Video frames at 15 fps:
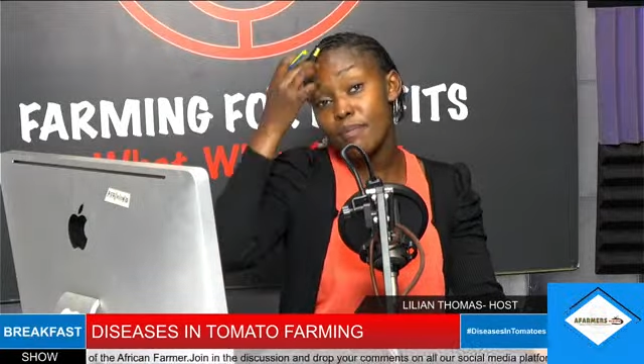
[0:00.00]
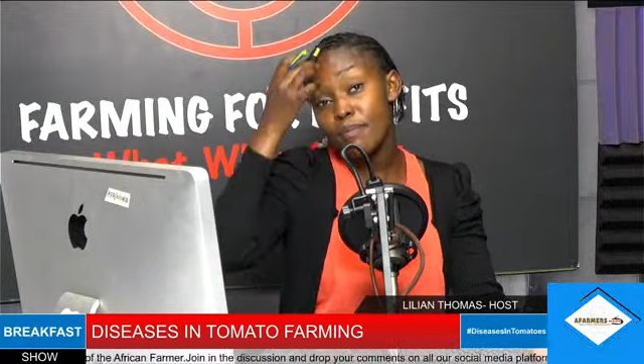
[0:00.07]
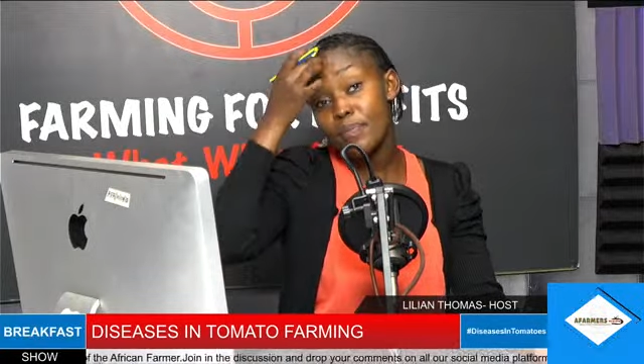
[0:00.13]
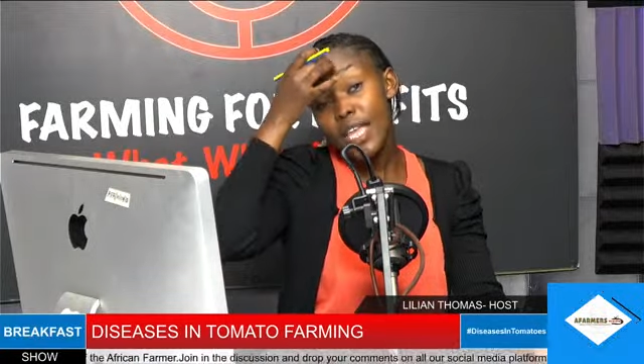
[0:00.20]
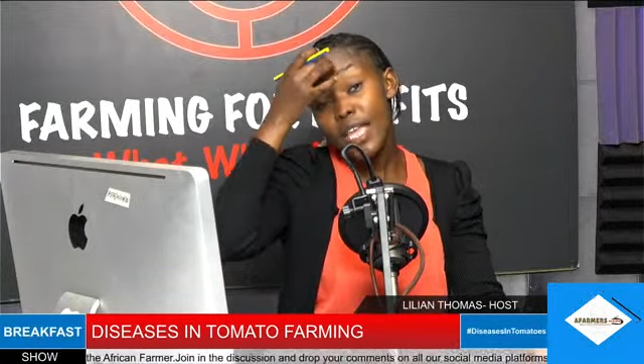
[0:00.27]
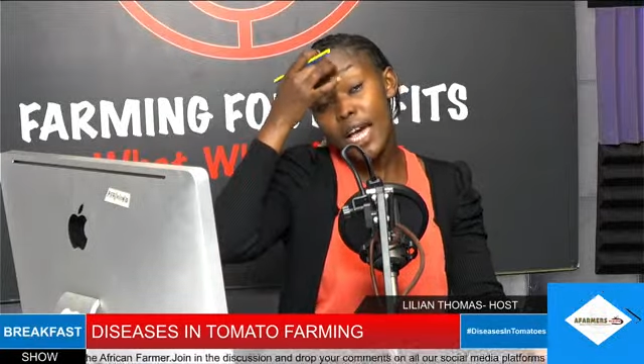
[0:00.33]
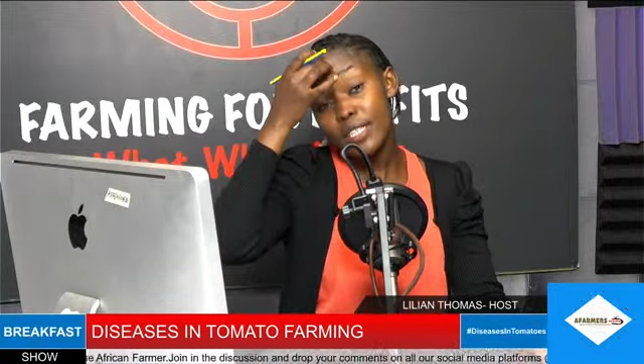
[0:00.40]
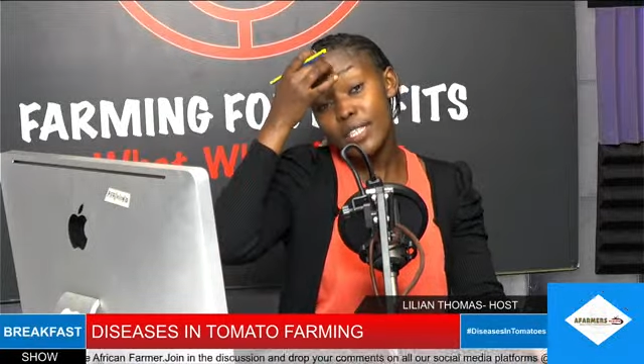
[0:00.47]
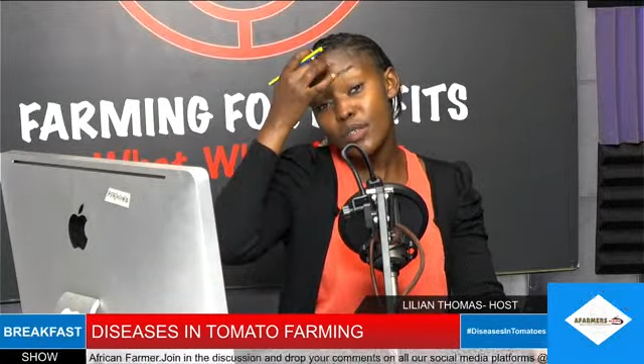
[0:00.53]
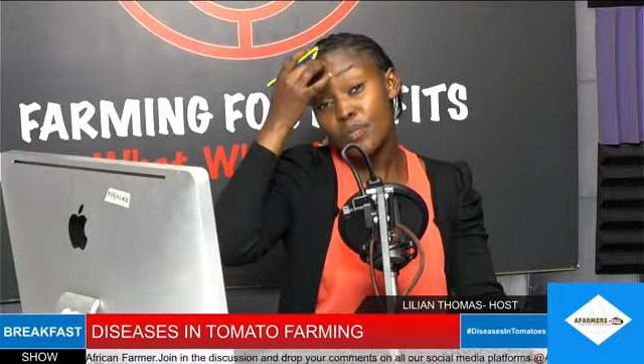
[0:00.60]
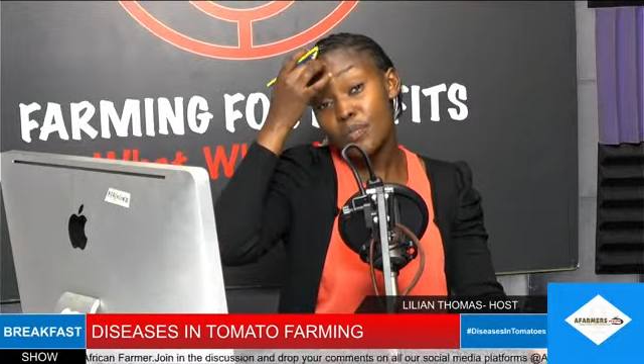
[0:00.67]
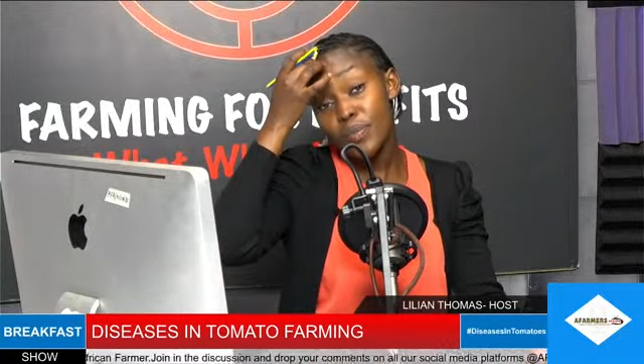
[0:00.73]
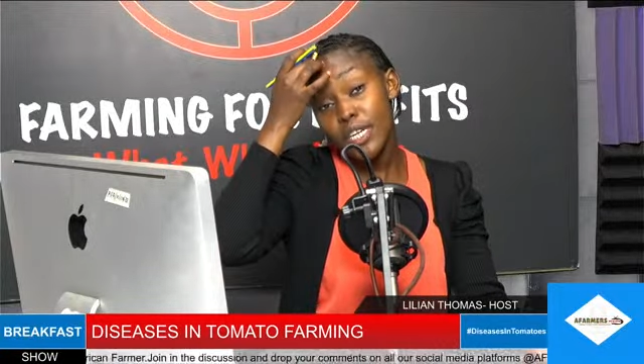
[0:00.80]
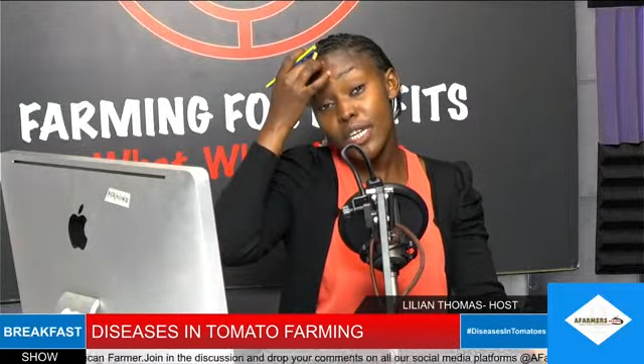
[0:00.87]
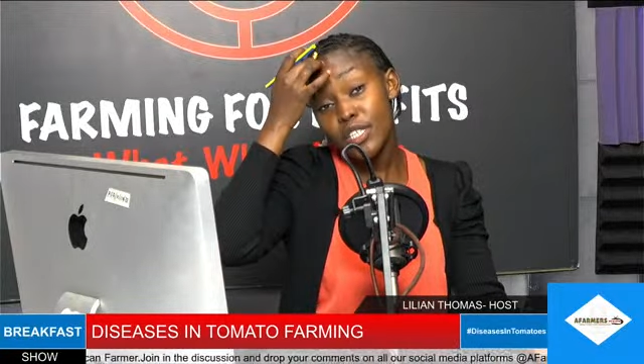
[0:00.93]
as compared
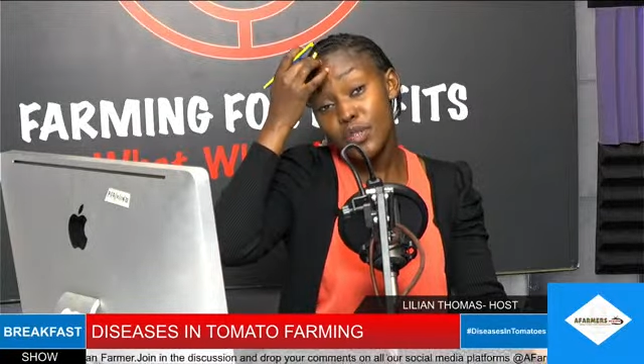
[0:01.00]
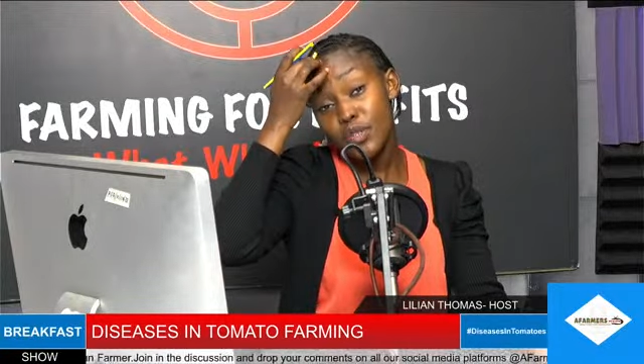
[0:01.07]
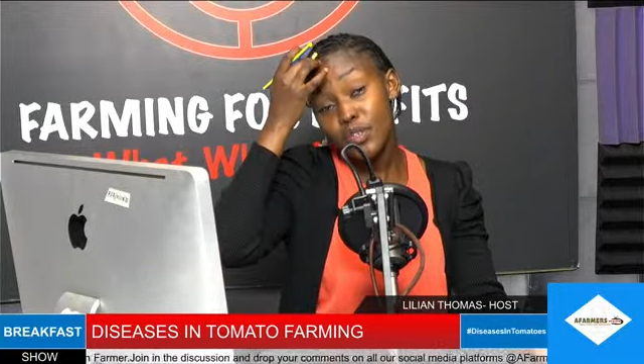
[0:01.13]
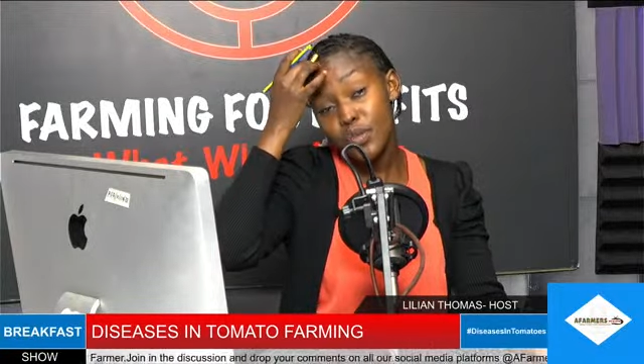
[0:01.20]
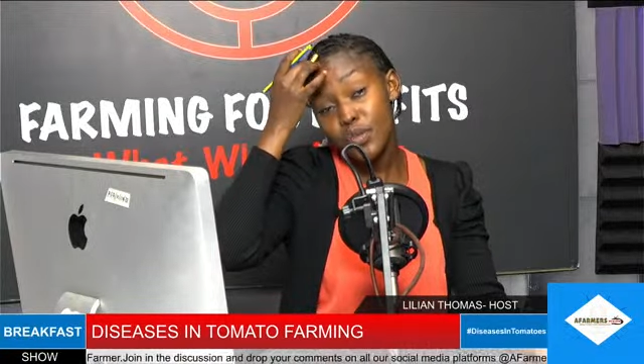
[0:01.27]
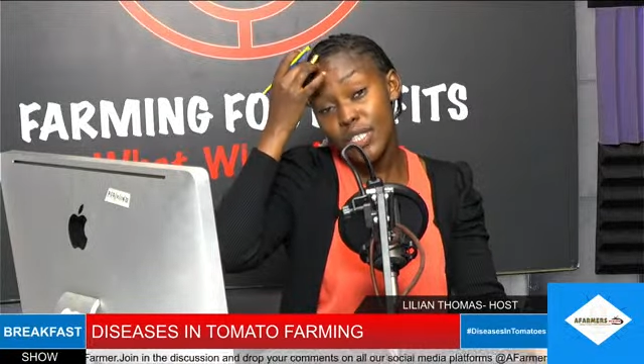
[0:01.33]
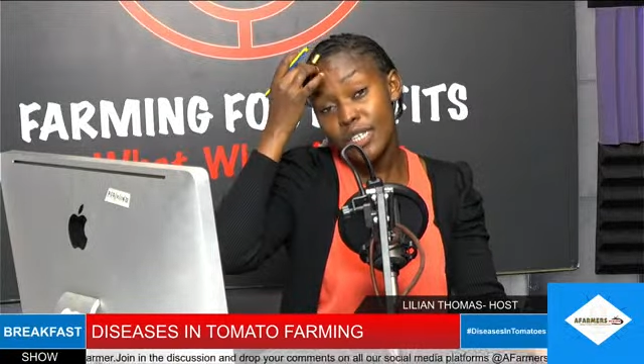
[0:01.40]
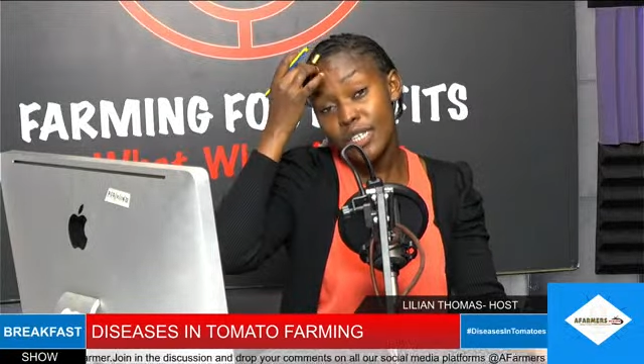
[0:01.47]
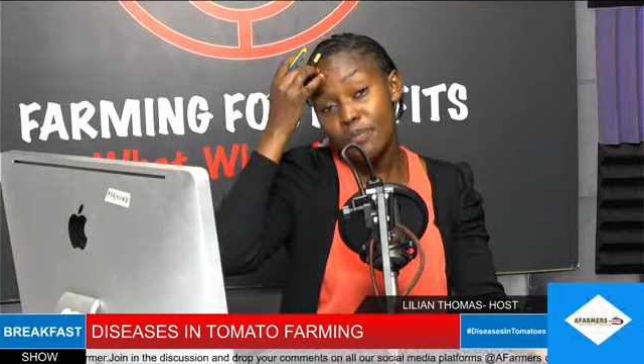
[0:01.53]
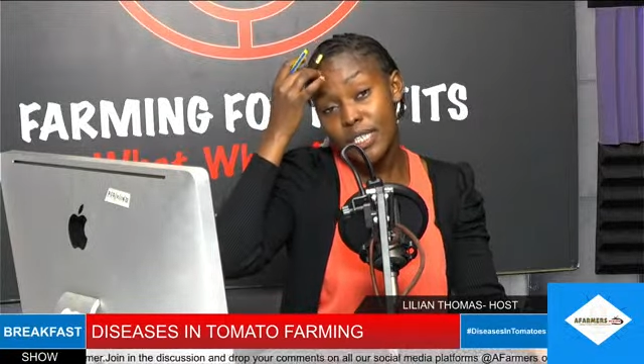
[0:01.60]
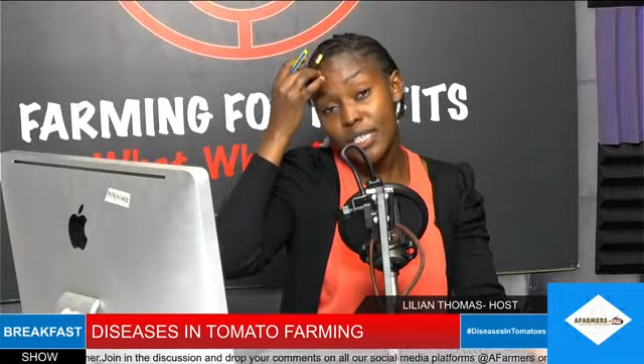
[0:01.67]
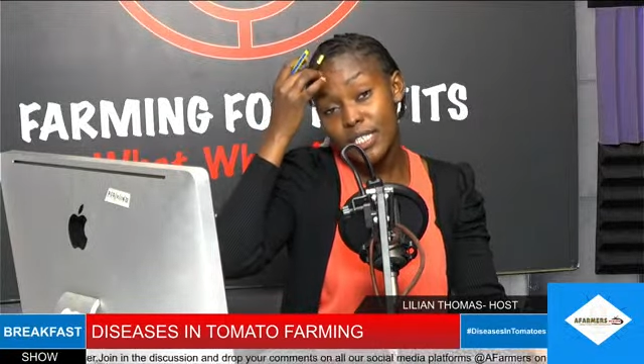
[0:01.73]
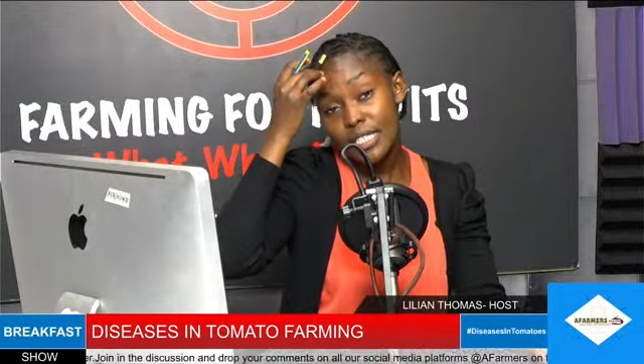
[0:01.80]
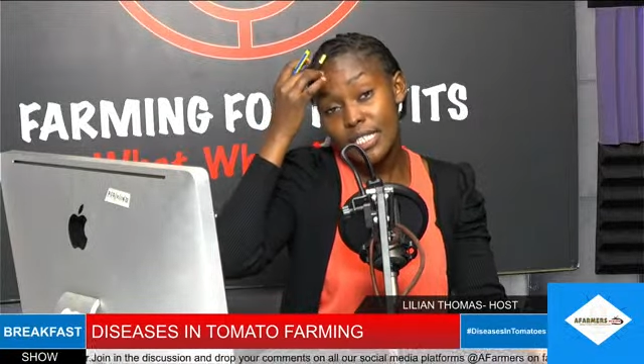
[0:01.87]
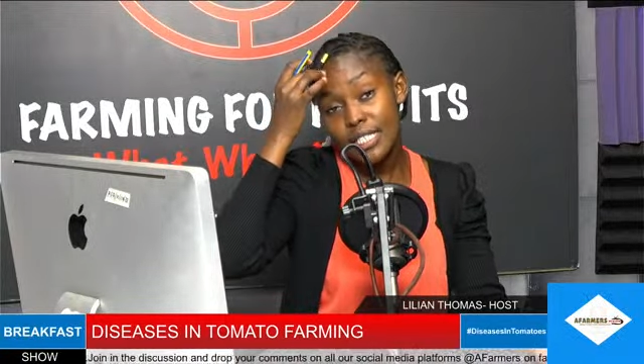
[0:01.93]
to using
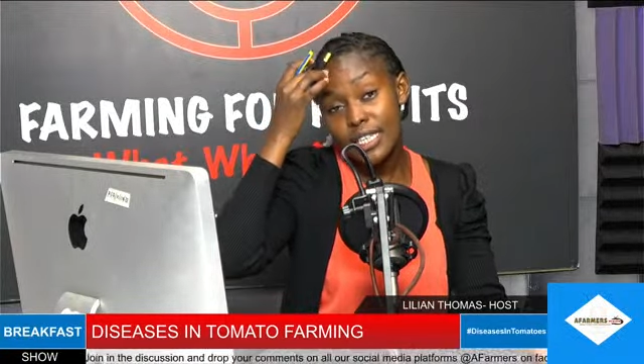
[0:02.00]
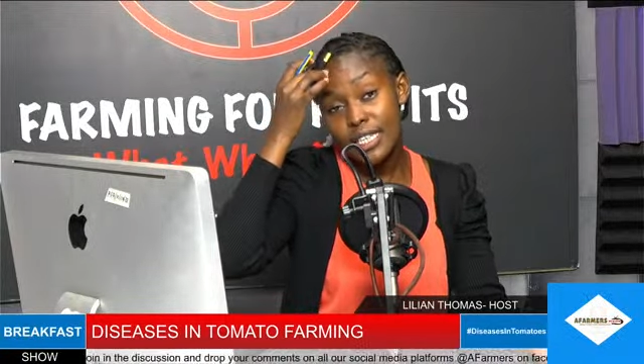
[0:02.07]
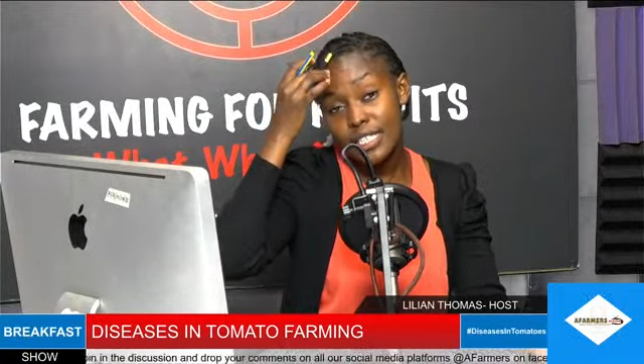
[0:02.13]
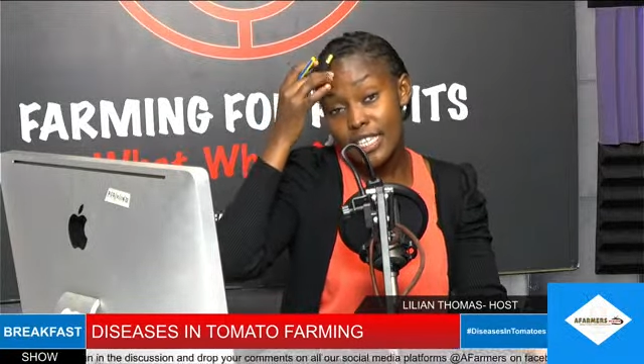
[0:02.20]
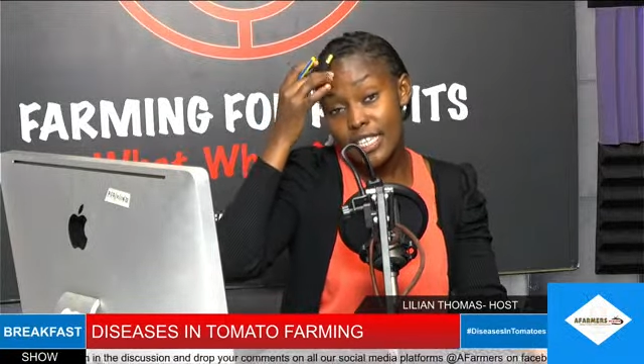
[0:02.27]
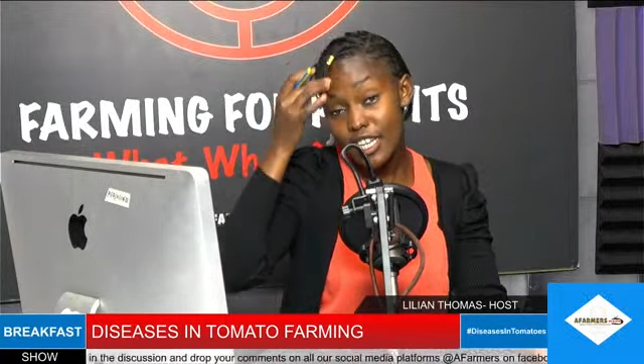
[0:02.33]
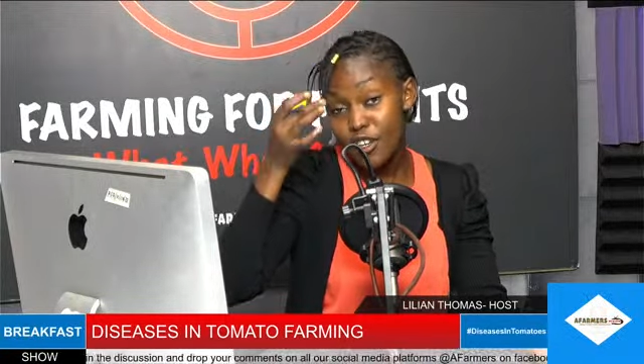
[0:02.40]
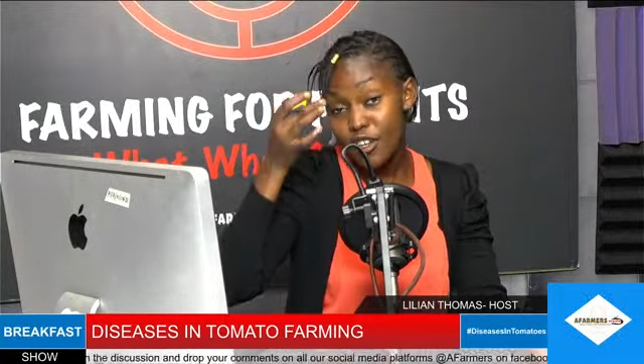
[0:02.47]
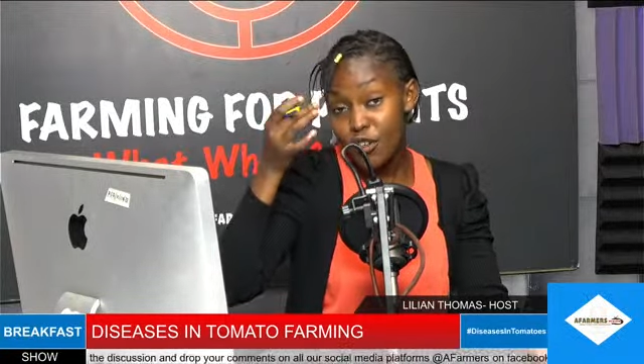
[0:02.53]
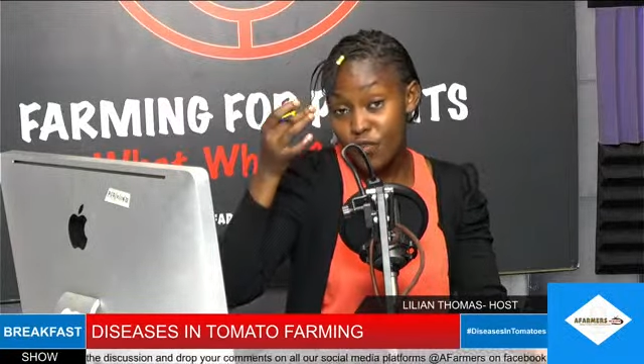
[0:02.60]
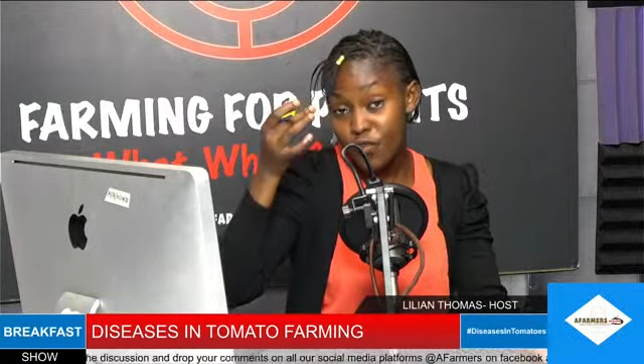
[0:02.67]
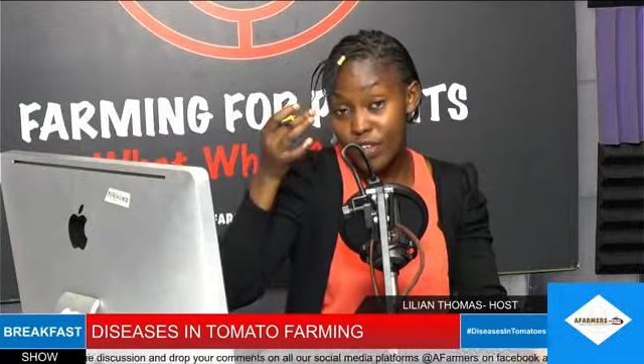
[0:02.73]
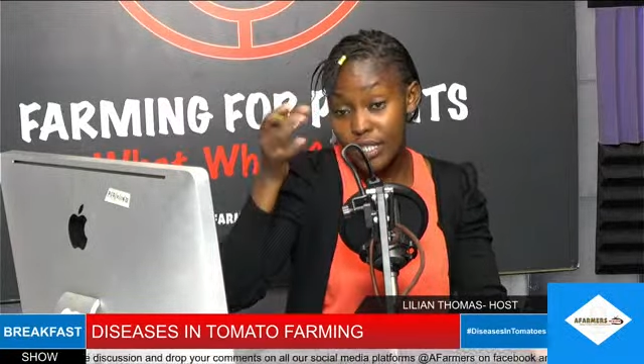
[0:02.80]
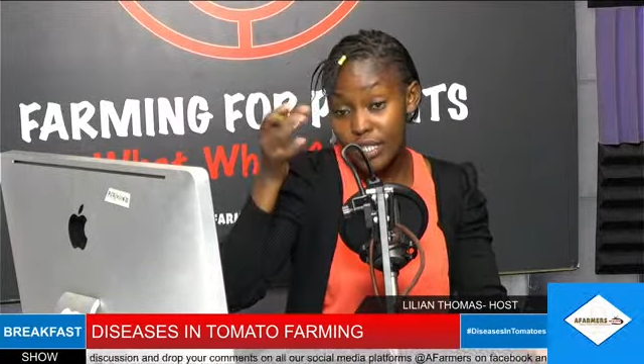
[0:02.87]
pesticides in your field.